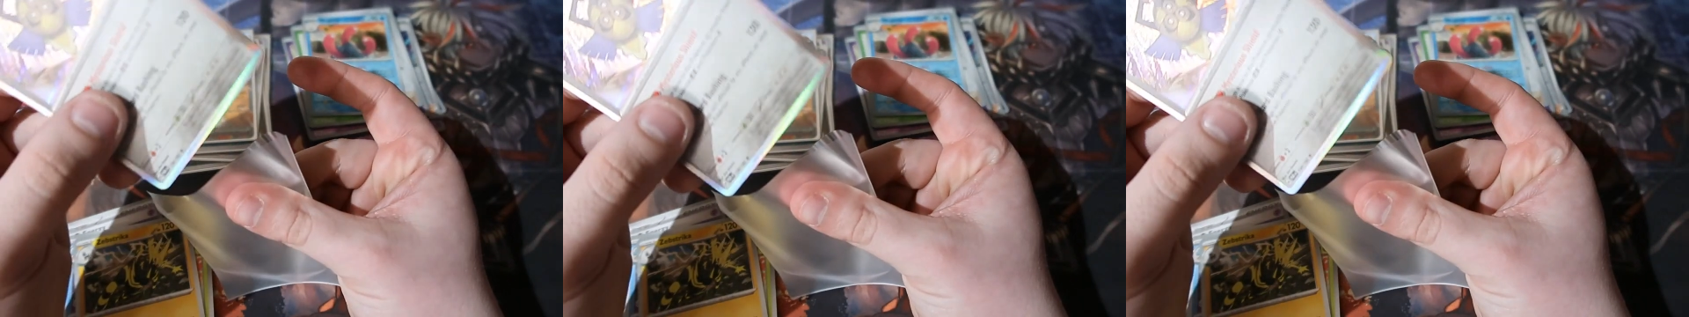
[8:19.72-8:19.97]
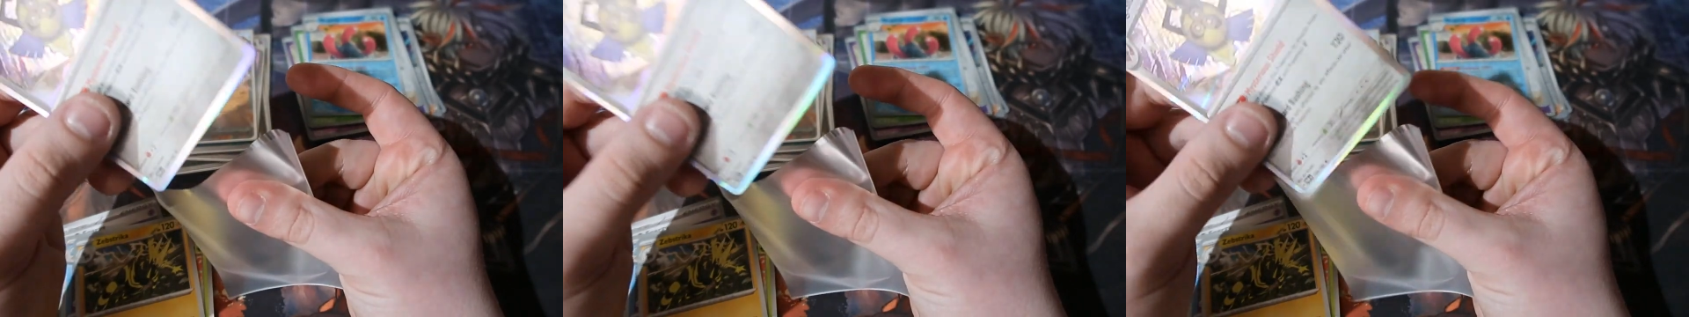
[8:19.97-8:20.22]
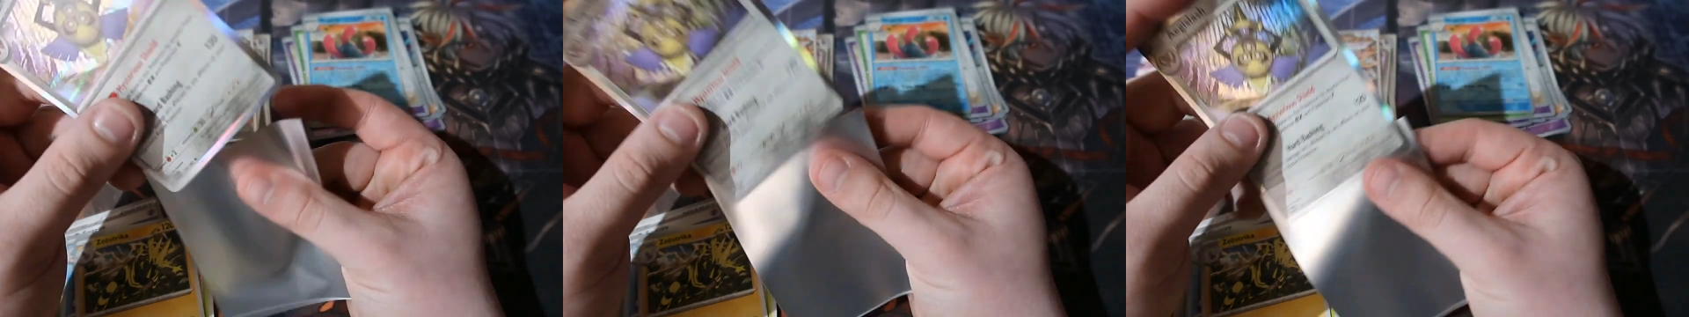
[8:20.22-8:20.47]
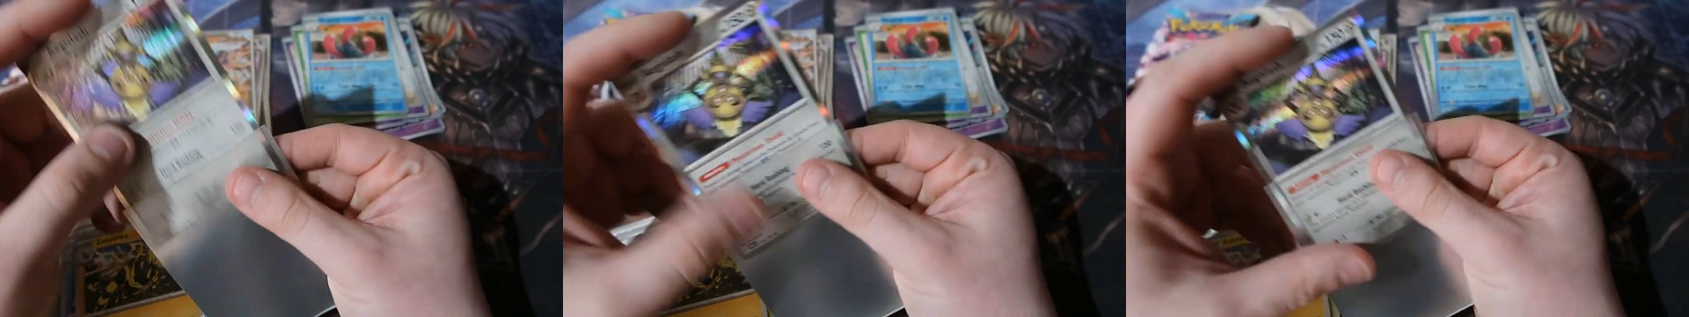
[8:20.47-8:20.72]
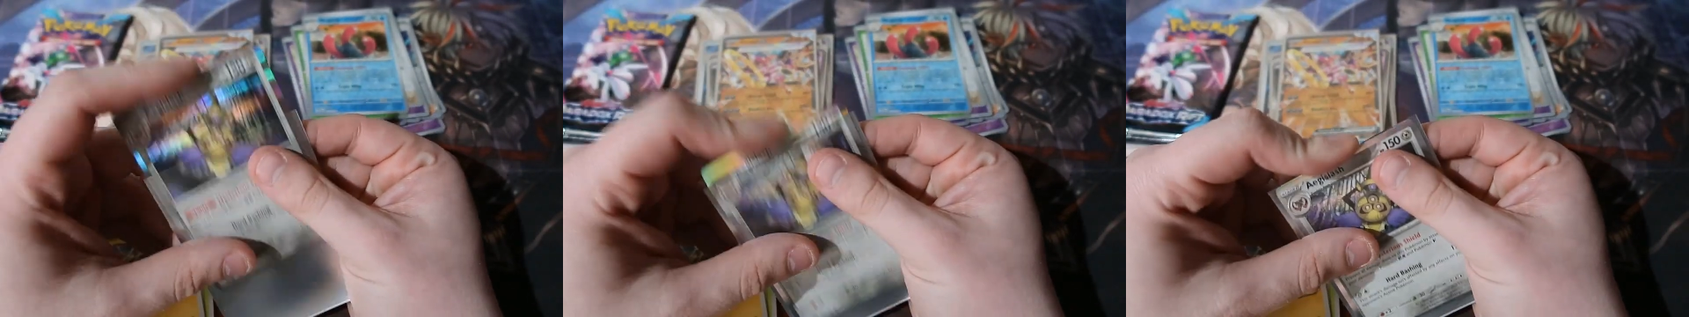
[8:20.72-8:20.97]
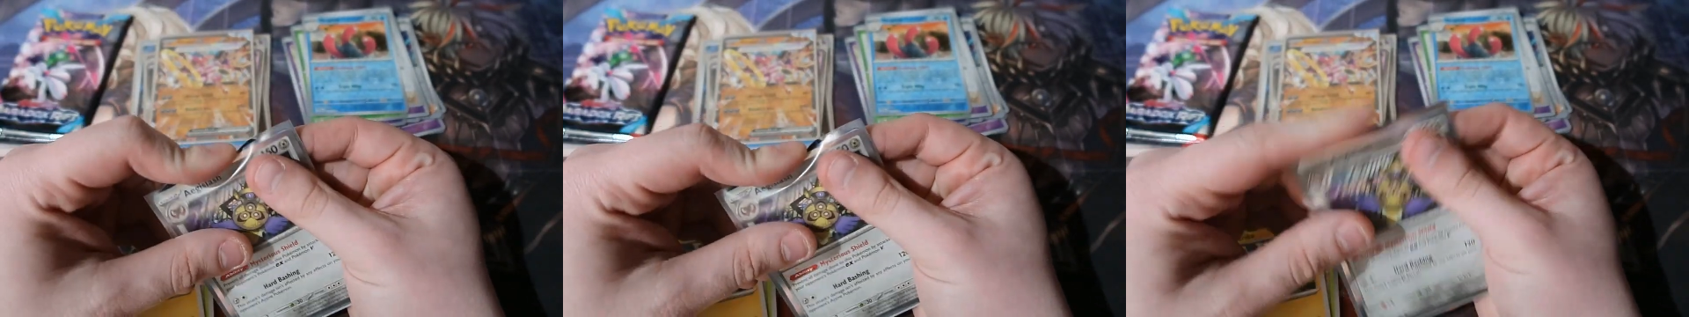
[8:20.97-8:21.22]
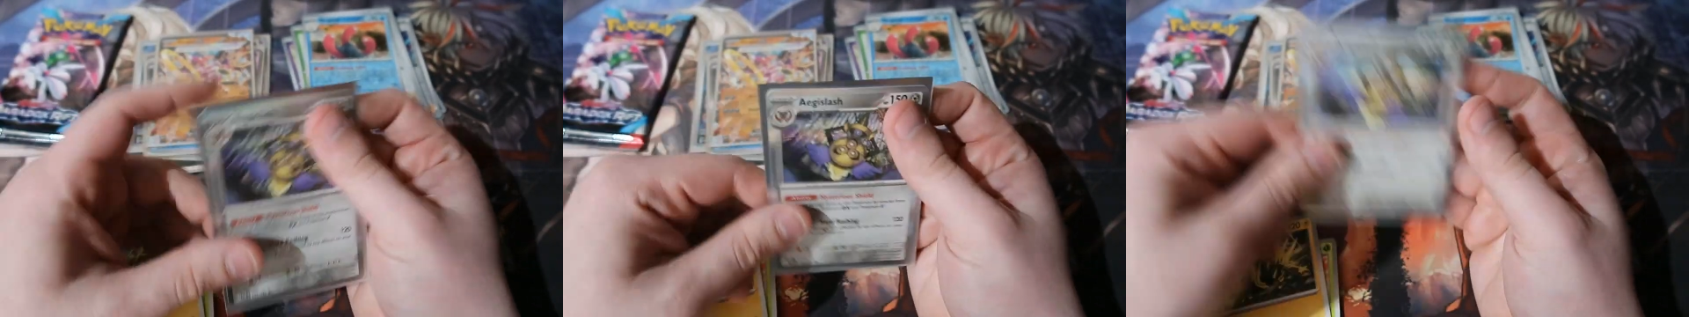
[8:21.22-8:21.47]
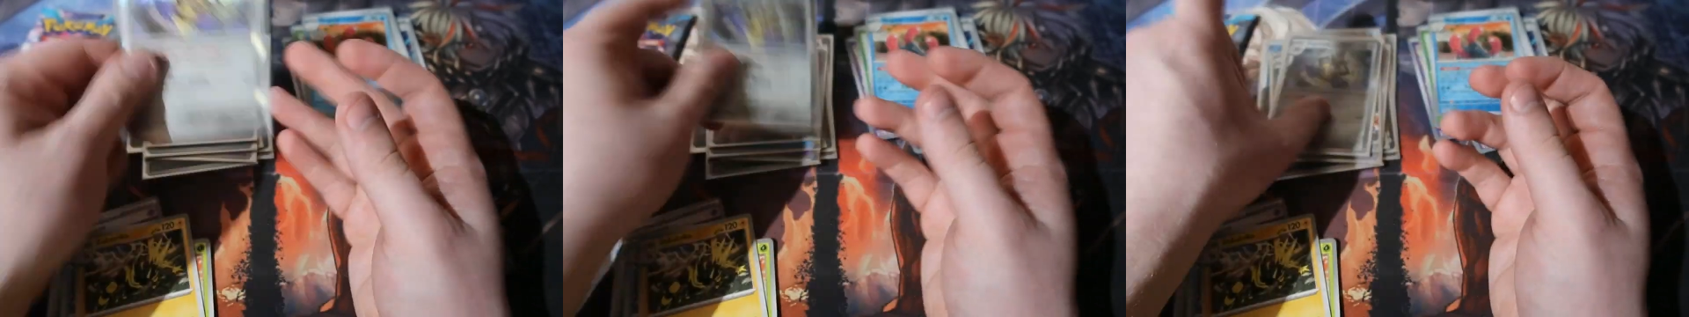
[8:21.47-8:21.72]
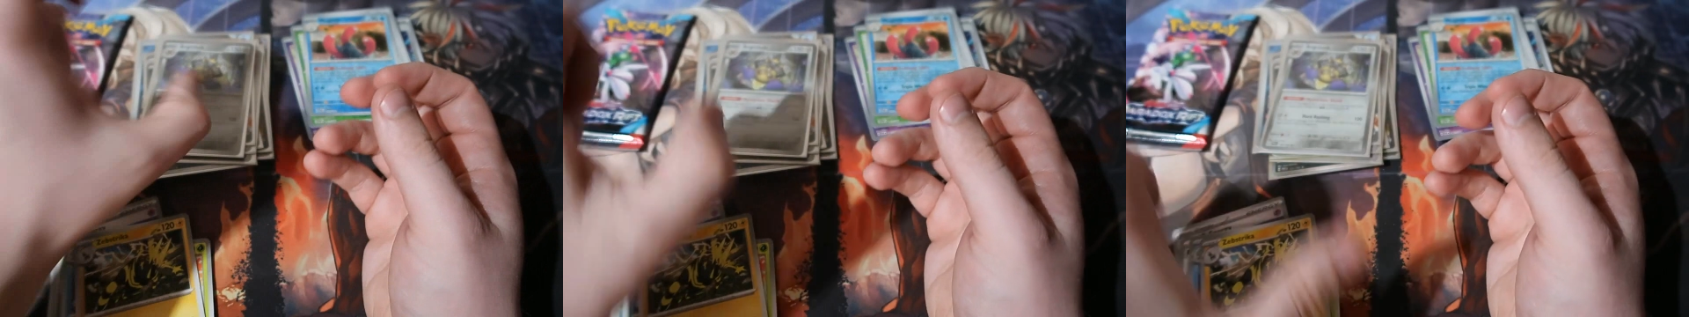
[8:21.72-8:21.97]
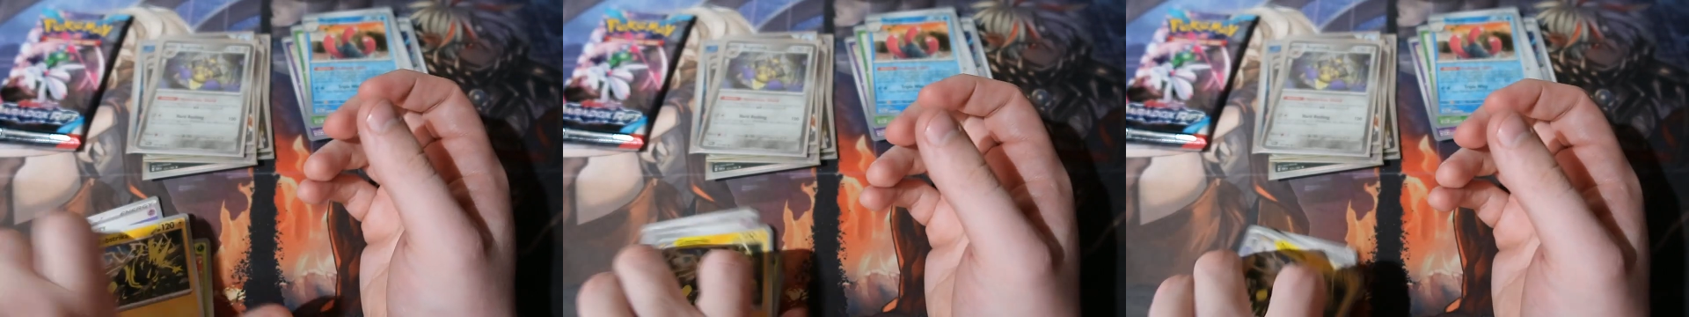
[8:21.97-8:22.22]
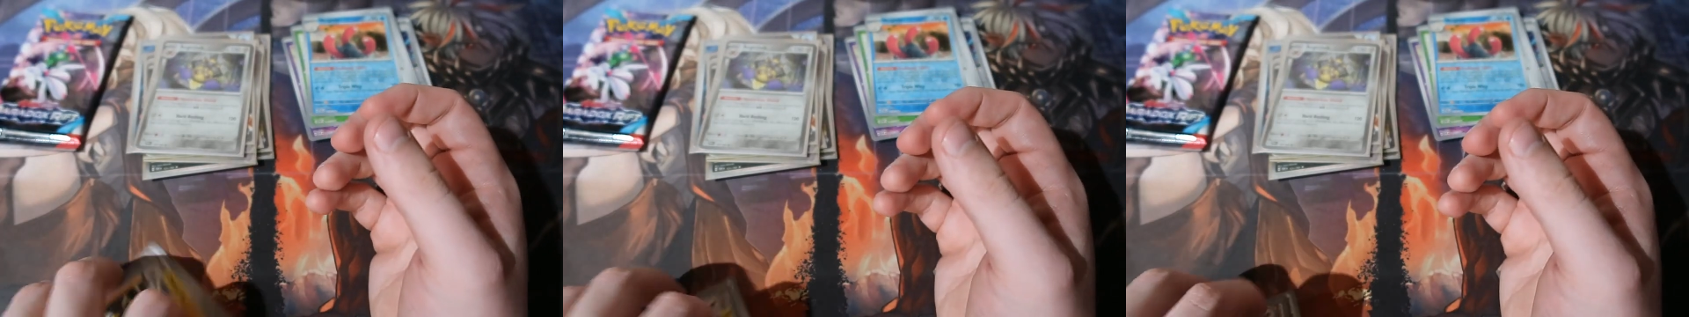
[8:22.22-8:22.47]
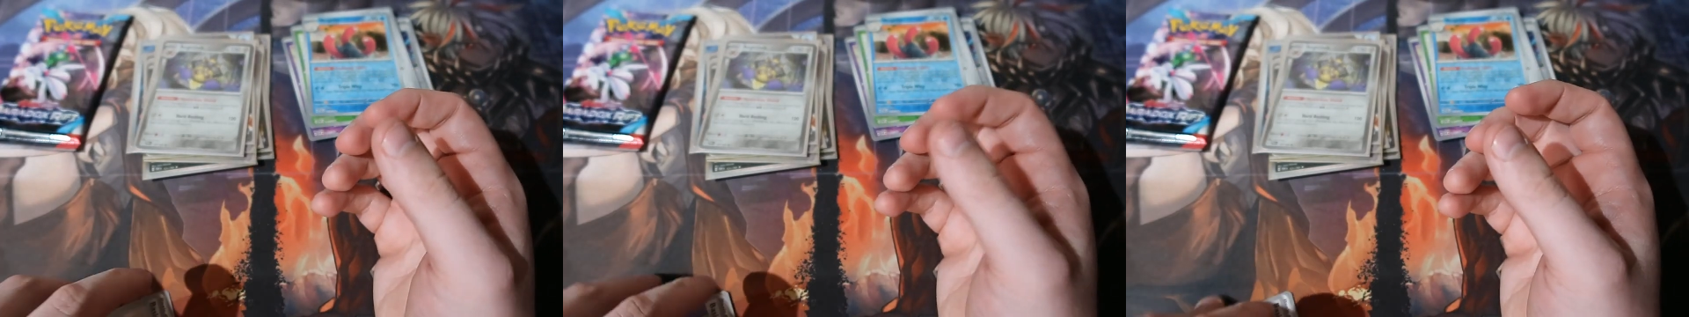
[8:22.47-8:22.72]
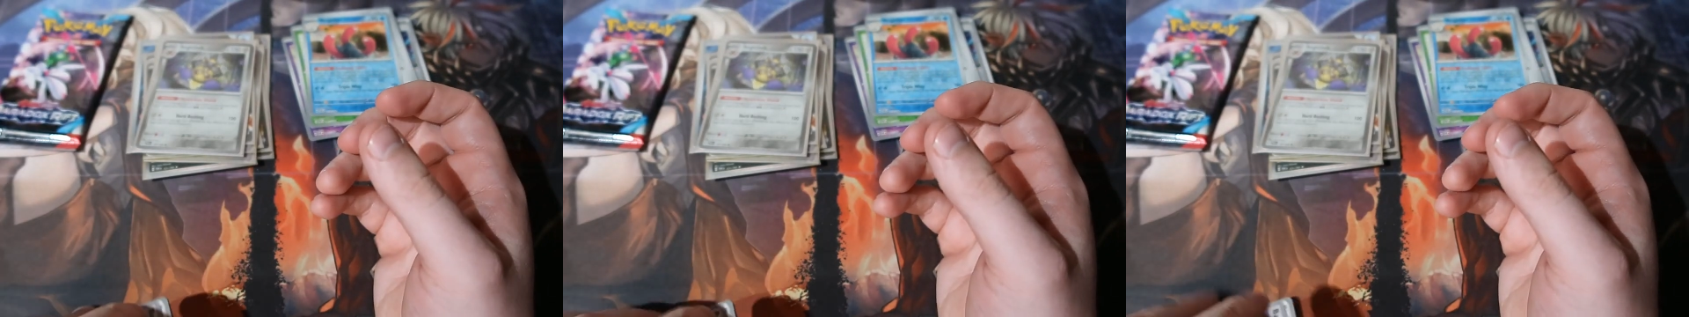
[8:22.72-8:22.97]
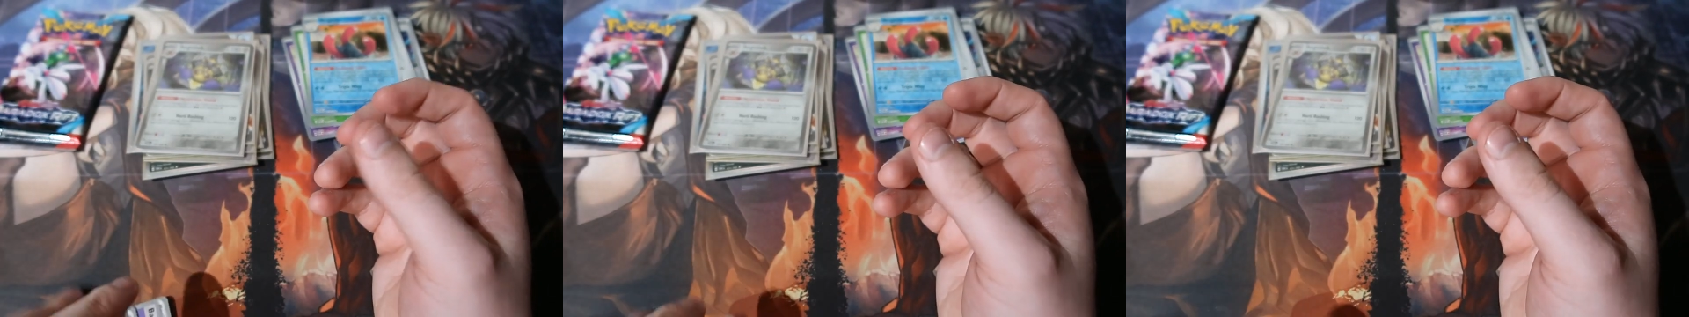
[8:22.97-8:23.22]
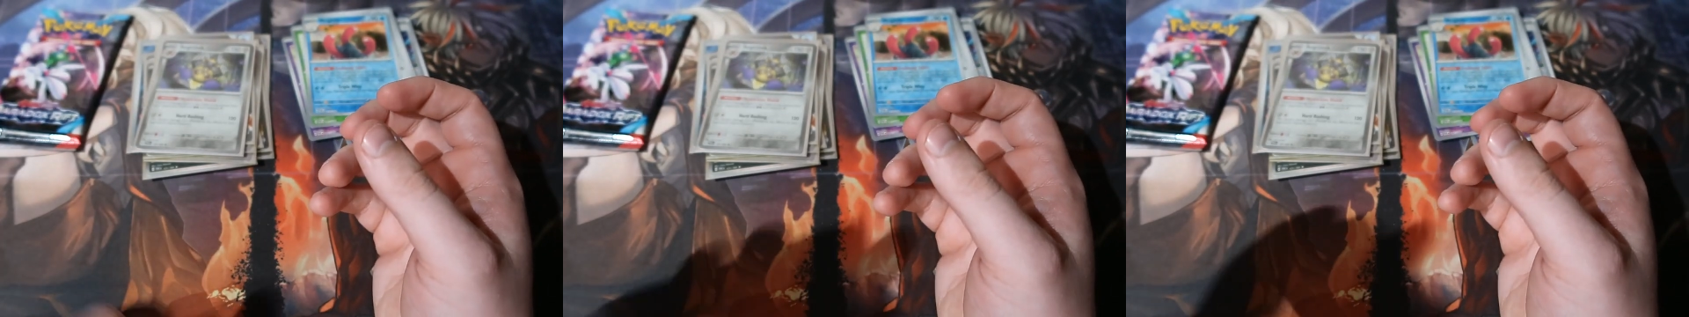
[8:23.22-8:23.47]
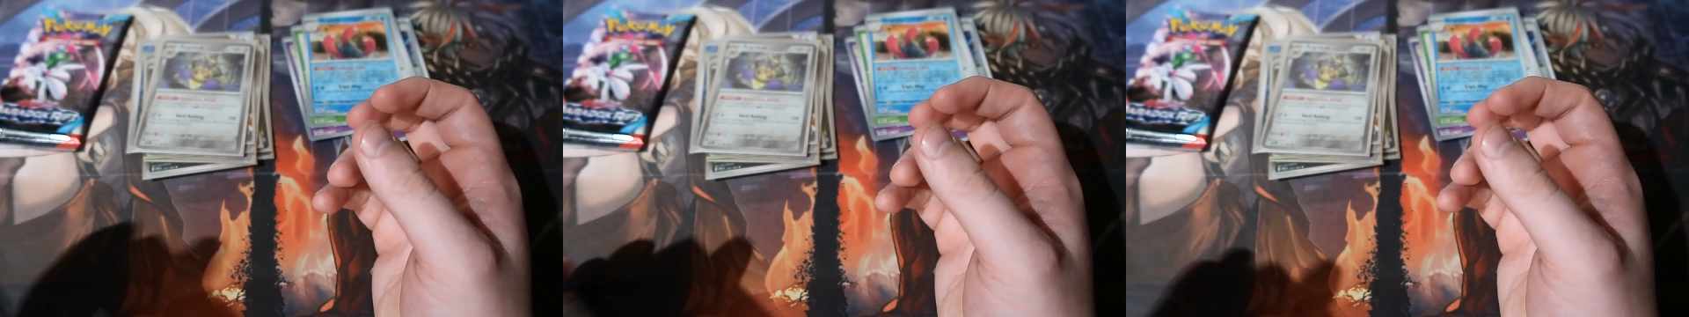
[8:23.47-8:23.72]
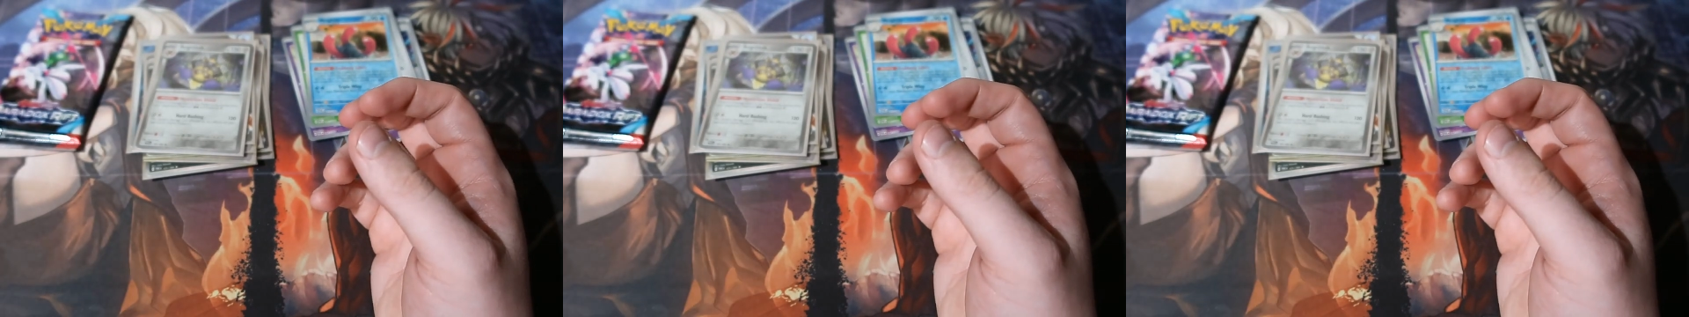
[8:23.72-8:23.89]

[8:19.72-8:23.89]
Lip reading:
No face is visible, so there are no lips to read.